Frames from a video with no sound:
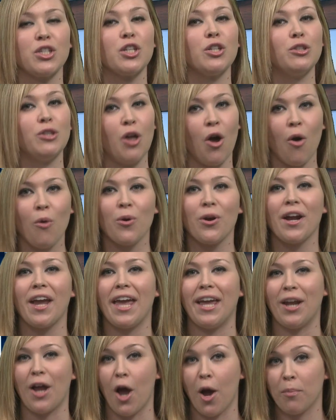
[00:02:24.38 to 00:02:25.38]
to lower
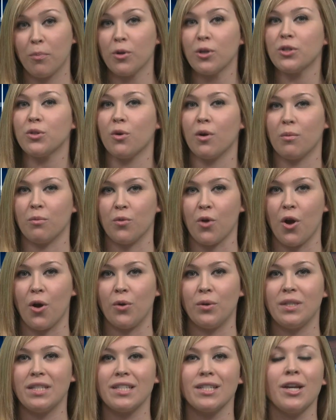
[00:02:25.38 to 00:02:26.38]
and upper dorm
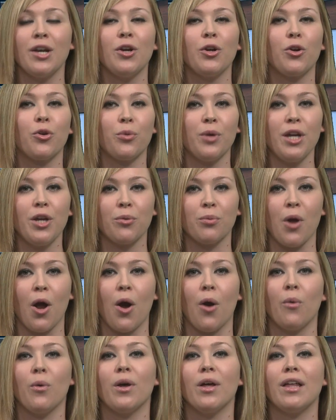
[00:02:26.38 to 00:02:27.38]
roads, Greek
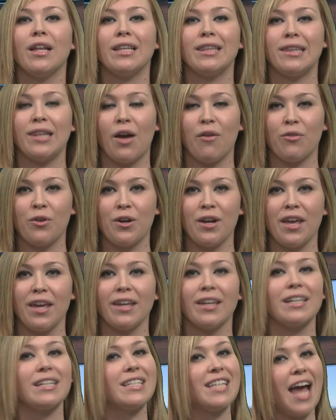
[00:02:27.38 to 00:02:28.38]
Row,
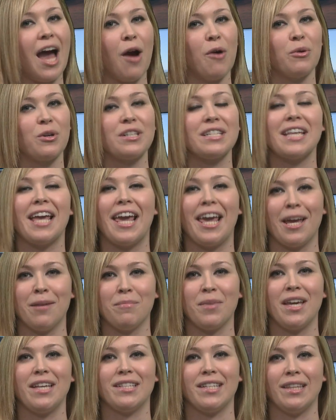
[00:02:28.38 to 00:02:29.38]
Lovernick, Towers,
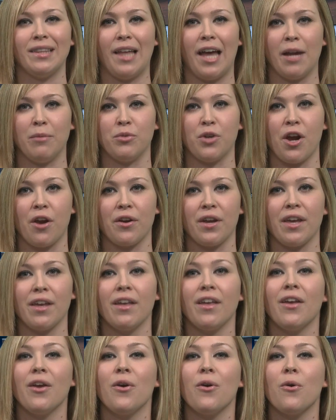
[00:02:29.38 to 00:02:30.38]
and Payson Library.
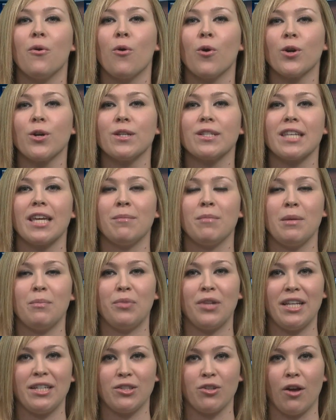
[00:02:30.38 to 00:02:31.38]
Orders can be
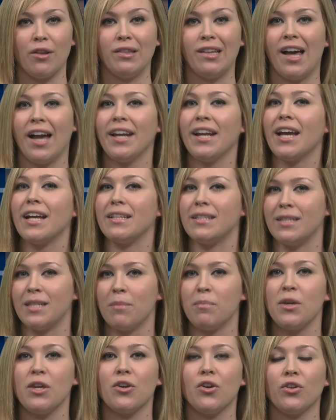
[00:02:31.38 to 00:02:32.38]
placed online at
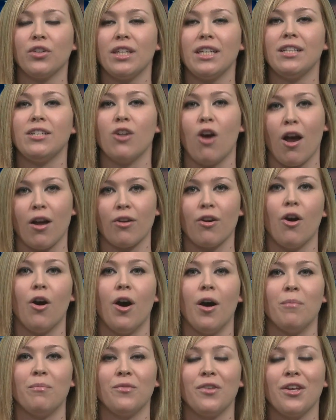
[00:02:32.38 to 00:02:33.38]

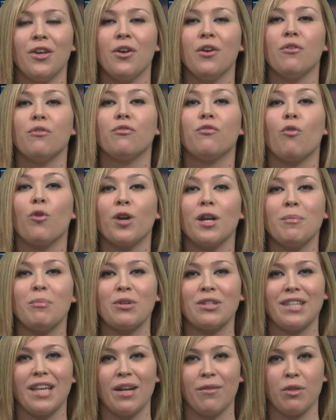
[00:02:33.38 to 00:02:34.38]
ZippieCookie.com.
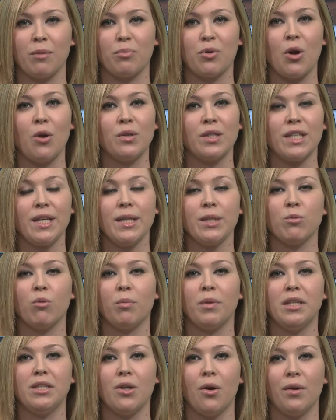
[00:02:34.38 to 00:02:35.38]
40% of the proceeds
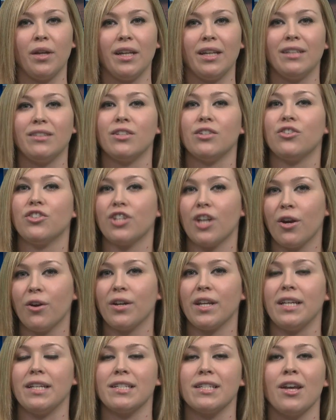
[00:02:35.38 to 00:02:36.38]
will be donated to
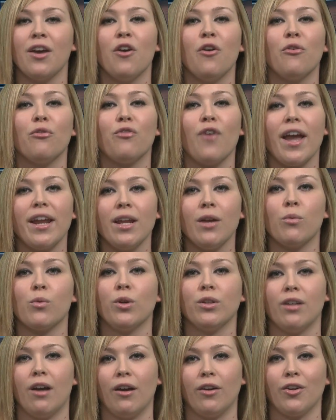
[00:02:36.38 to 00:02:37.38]
charities fighting
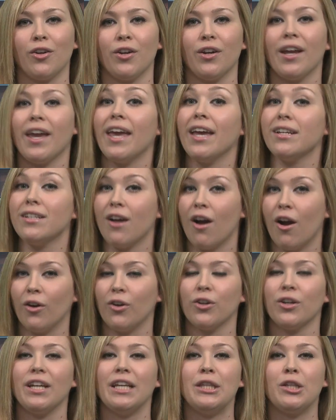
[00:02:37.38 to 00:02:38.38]
world hunger and
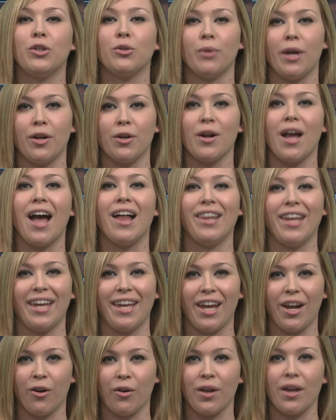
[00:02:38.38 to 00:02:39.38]
hunger in the greater LA
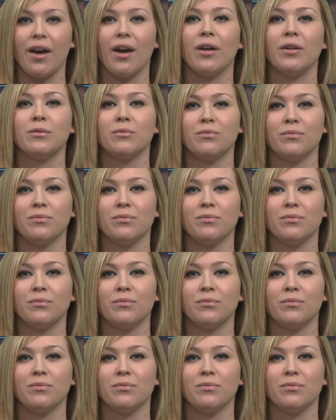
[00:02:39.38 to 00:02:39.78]
area.